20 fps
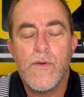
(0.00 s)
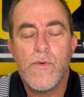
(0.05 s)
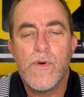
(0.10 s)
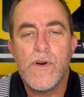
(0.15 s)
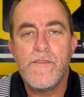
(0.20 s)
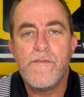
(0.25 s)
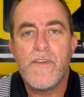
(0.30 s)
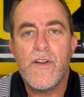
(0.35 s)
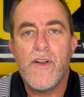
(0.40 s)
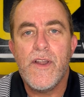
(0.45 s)

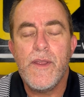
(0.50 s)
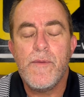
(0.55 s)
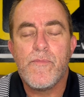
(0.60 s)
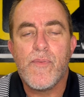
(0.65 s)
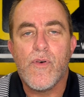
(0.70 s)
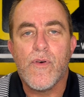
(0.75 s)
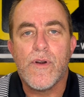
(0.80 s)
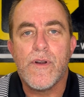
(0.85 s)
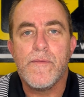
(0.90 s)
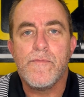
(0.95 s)
One very
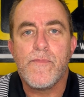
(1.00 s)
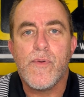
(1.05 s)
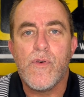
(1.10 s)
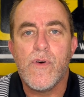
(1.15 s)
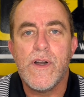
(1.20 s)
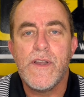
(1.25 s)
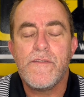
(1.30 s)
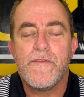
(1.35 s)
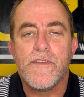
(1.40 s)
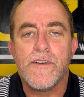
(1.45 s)
important
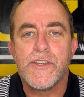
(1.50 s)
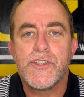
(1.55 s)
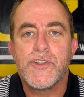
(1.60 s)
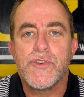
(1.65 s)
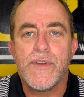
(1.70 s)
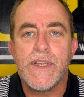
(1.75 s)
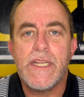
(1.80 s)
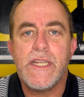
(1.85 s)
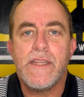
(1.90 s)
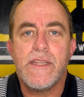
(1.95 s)
point for
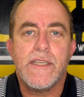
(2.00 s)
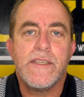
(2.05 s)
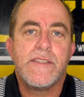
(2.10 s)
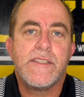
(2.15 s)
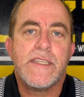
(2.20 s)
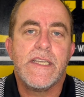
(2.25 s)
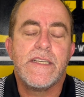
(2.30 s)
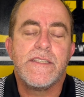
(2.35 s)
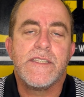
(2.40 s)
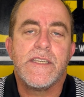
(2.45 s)
treating these
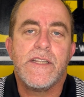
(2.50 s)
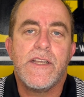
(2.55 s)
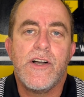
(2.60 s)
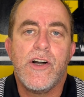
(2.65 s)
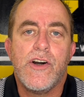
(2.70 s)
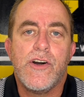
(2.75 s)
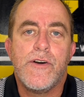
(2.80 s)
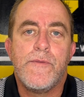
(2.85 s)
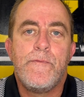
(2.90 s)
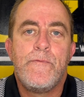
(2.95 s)
things at
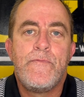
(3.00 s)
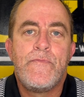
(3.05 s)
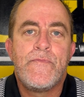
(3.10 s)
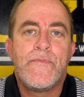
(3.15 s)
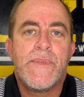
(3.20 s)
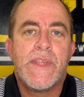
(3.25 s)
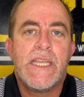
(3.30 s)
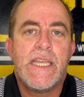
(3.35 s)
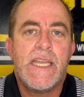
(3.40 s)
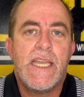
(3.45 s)
home,
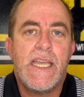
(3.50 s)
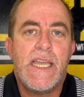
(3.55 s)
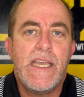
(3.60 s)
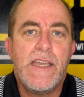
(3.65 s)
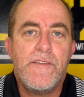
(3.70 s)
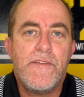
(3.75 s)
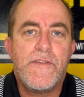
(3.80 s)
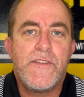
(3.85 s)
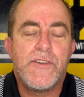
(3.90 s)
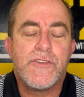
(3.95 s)

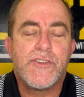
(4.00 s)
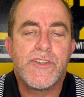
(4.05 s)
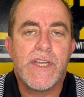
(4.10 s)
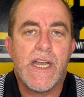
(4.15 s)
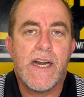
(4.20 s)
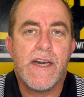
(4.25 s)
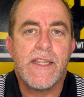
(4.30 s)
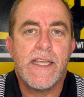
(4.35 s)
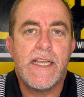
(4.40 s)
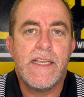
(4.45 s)
if your
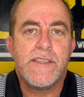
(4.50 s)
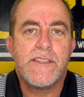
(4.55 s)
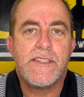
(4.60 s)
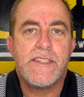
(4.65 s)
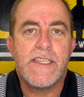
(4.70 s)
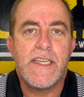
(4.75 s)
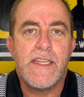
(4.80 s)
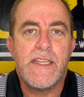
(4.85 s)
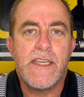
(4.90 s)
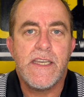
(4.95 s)
child has
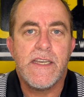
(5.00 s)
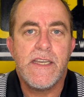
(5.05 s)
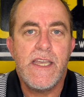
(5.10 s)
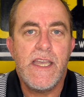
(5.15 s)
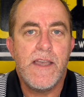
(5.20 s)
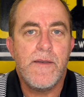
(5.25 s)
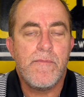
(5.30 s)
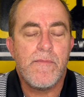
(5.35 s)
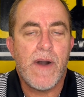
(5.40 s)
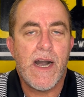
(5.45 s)
tinea,
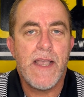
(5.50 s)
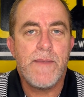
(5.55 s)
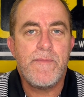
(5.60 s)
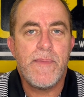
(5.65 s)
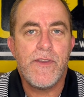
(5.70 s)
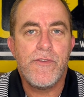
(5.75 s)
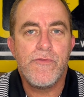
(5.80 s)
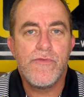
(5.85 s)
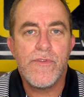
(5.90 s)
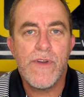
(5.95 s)
it might
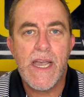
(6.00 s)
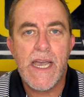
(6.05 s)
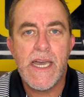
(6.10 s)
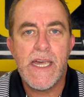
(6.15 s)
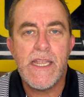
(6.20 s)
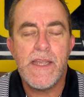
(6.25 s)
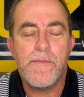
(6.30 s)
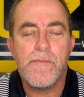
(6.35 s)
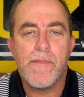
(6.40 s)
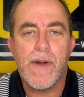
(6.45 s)
be
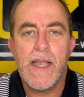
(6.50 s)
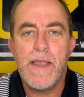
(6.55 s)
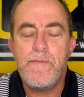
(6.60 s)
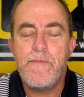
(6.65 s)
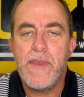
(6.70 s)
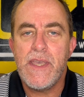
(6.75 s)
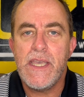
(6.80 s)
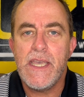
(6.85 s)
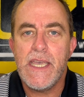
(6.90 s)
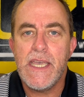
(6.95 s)
red, it might
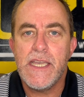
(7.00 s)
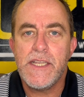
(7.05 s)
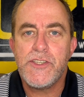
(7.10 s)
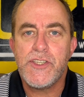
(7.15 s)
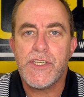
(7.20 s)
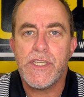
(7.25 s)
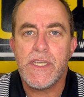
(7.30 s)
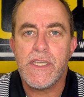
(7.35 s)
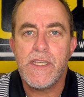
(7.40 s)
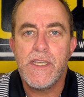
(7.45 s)
be
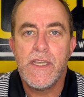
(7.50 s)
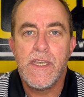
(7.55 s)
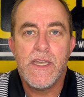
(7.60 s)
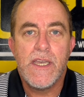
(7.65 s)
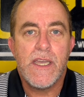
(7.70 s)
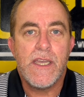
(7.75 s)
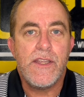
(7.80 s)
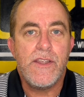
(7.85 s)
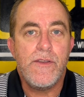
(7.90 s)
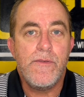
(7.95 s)
itchy,
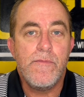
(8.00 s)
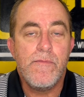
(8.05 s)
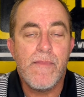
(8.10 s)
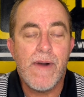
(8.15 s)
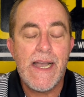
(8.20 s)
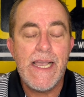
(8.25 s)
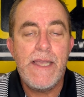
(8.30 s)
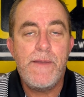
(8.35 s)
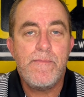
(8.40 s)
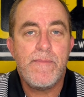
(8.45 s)
and you
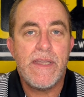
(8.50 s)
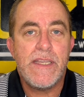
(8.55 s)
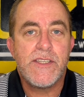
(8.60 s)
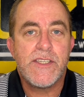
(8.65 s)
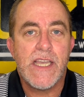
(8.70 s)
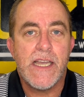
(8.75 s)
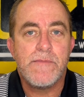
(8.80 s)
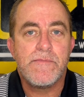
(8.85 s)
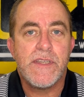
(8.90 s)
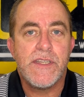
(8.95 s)
might be
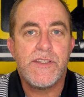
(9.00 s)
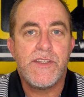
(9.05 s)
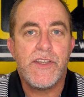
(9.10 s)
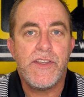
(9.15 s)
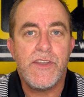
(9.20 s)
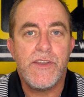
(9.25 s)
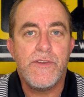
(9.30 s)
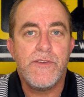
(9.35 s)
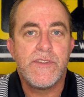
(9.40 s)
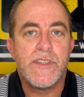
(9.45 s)
tempted to
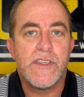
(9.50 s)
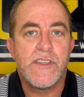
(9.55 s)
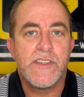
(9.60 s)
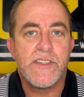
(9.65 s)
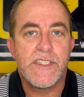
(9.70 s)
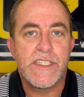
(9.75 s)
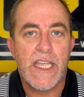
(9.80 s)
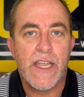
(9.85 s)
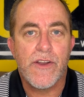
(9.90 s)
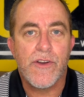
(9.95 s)
use a
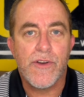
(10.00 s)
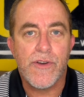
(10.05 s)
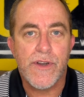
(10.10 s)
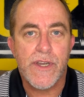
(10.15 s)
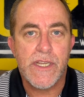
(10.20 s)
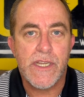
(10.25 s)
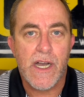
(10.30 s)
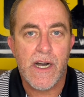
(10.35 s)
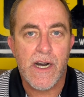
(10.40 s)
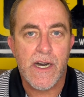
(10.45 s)

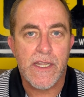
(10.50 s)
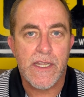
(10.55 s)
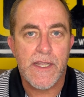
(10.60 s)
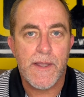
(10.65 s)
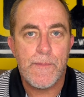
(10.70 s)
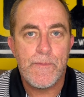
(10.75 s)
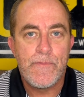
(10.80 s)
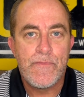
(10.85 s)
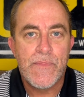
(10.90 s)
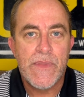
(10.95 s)
steroid on
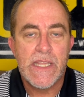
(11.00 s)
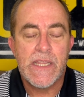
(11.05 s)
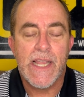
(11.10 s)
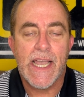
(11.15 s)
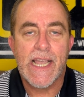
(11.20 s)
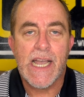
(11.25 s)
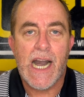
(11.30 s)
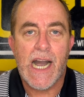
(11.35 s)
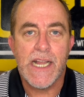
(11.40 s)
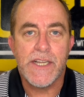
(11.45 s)
it,
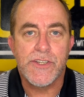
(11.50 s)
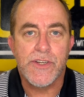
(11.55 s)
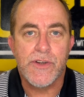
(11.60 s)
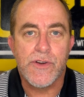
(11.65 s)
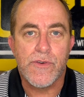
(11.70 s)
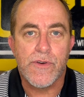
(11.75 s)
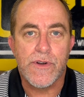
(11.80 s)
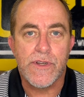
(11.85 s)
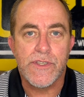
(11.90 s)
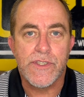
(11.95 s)
like
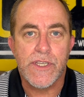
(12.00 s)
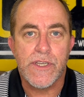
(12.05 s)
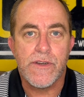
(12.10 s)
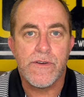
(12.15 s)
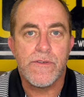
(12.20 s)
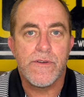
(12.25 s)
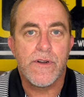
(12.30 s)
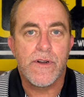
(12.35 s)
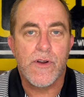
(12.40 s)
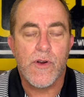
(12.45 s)

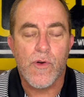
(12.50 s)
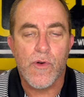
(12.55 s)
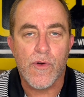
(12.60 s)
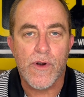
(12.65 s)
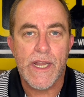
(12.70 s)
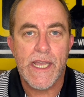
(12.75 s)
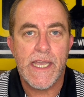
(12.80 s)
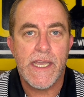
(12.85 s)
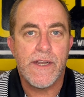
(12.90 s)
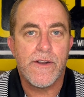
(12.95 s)
hydrocortisone or
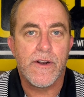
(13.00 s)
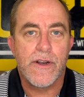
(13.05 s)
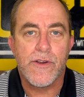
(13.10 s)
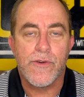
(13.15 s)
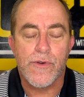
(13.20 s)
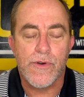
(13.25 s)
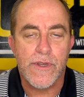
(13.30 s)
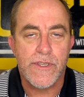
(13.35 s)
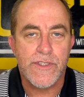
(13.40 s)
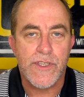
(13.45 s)
Cordate or
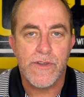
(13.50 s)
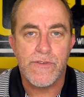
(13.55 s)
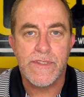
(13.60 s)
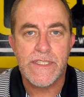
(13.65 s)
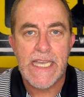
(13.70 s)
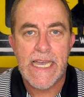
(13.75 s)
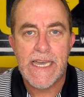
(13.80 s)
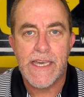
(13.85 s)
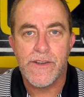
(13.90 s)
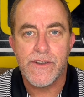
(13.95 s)
cortisone
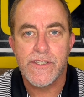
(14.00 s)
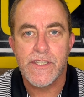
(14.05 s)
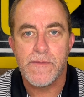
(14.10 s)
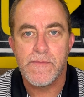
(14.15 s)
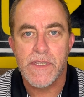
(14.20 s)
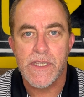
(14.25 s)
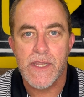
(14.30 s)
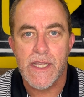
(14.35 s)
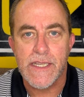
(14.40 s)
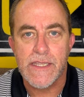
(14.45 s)
10 or
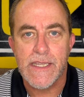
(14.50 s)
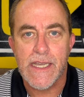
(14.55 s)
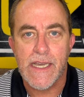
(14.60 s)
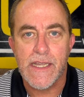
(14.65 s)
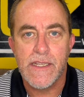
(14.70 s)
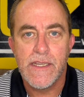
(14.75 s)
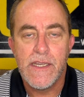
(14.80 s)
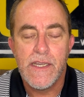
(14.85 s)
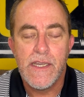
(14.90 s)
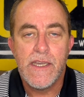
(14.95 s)
something like that.
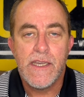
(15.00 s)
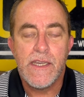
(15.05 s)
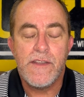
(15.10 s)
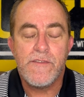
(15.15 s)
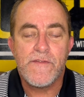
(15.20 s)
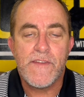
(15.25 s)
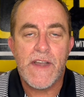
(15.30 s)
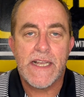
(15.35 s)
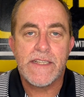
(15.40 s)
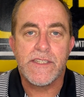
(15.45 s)
In
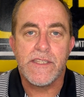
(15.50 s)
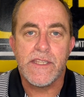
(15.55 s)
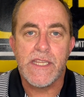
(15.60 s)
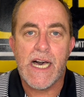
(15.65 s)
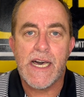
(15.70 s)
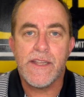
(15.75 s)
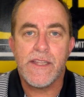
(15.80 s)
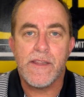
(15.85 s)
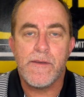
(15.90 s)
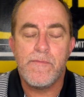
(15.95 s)
fact, a
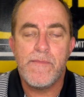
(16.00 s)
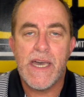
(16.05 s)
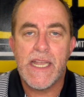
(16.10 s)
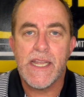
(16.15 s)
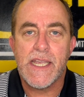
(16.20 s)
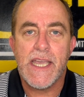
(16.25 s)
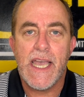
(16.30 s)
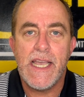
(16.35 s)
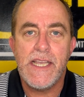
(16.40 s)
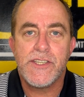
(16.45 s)
lot of the
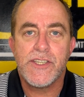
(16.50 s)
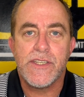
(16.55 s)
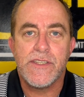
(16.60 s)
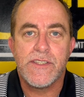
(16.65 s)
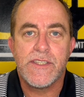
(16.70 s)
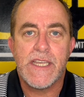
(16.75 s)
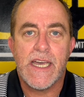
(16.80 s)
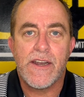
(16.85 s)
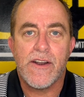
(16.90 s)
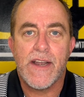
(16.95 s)
medications
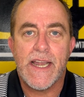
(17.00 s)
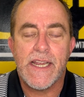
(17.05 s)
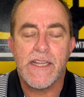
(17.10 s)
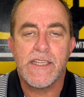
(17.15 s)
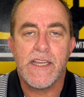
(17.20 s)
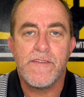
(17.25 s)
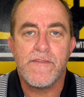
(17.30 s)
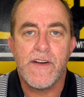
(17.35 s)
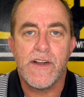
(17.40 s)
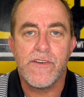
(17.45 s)
that are
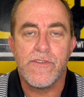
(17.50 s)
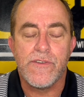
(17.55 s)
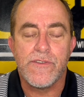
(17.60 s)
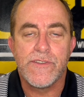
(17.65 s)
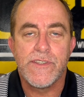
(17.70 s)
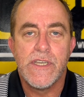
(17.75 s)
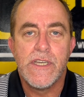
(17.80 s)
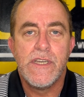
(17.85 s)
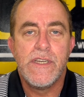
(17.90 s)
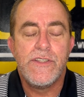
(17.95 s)

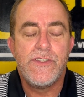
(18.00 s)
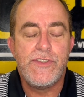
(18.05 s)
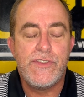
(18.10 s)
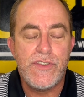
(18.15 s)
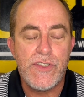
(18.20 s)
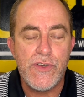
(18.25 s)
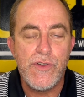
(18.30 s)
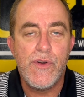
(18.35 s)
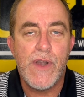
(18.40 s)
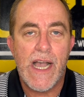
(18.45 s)
antifungals
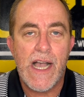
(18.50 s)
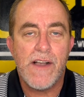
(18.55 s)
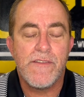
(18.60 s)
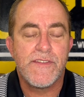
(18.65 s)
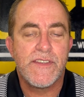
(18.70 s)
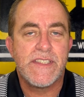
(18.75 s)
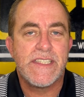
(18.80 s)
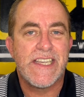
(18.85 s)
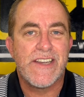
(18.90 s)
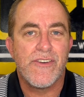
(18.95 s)
do have
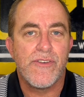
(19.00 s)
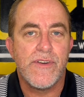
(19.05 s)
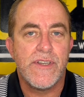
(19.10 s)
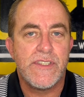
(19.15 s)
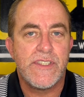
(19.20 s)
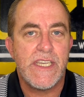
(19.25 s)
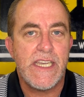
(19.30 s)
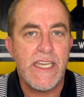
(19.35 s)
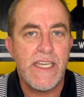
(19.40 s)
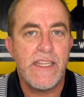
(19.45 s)

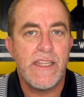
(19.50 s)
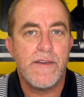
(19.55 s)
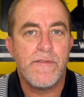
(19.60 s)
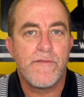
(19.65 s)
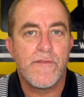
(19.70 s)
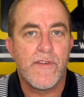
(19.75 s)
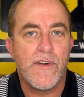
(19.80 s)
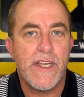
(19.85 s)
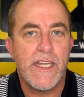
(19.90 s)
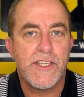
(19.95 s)
steroids in them
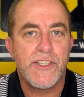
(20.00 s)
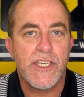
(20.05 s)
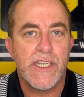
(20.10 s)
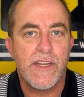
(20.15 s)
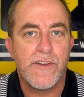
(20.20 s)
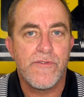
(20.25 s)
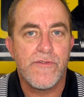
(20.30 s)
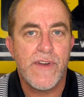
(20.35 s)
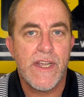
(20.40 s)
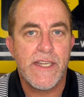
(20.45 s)
for itching
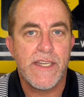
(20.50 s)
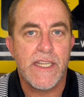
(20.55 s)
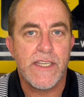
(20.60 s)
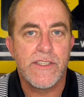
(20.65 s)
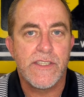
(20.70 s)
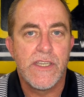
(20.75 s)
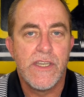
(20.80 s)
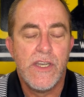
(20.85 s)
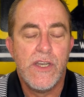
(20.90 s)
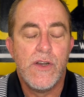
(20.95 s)
and
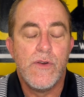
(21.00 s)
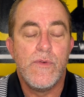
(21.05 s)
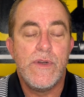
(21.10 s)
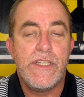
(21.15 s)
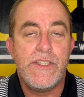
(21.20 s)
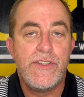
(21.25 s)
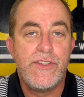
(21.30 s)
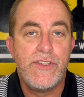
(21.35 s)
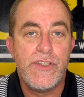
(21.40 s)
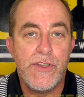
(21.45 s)
redness. We
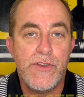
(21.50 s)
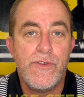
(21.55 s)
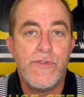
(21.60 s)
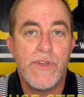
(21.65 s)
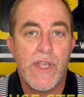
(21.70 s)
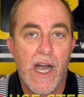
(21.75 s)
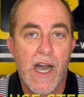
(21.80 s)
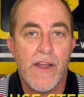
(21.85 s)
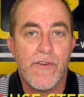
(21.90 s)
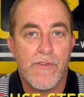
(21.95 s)
do
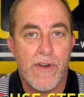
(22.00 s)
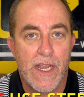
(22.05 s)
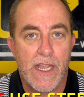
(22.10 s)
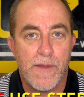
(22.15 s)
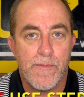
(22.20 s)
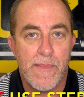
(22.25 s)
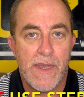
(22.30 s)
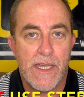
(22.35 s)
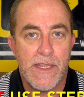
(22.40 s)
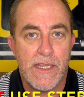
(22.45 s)
not
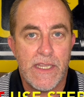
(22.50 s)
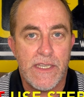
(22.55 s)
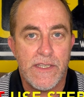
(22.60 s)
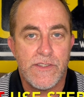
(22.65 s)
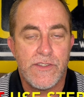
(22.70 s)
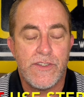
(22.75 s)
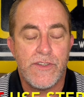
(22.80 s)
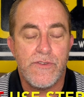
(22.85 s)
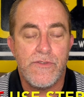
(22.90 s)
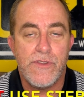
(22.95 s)
recommend
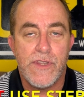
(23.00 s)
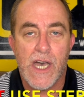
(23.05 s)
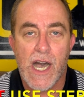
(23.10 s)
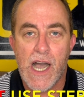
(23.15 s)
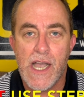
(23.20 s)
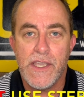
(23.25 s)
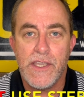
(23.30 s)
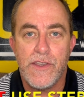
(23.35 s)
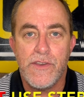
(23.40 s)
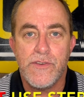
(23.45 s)
these. Do
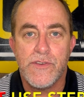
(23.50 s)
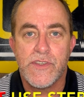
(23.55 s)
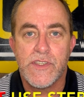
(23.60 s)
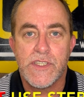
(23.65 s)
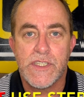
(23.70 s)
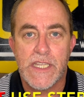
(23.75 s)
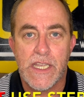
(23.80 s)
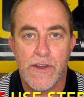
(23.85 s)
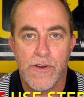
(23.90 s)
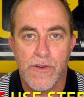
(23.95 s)
not
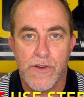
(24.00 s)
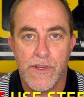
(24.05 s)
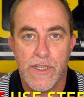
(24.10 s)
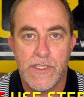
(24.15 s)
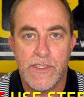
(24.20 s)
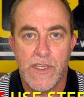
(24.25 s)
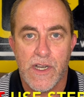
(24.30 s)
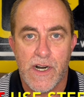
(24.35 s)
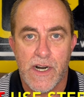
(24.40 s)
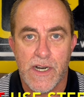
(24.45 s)
use
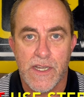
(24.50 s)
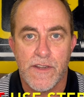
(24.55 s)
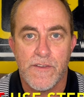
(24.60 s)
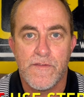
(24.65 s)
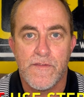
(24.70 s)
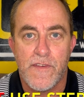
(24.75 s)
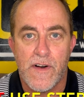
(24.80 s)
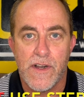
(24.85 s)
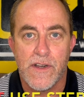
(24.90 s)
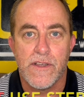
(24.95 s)
steroids on a
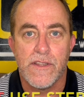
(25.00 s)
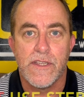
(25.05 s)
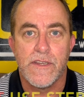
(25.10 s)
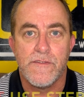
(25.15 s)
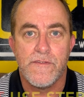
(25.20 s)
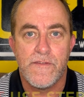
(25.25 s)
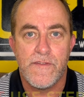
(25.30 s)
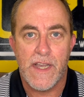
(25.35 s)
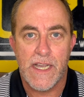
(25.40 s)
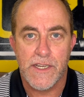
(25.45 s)
fungal
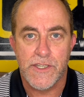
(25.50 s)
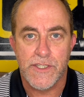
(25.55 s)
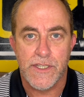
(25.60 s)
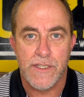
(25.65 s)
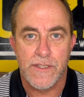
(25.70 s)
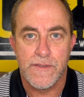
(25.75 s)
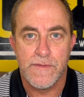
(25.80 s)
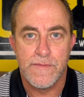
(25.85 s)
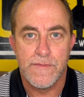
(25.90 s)
infection.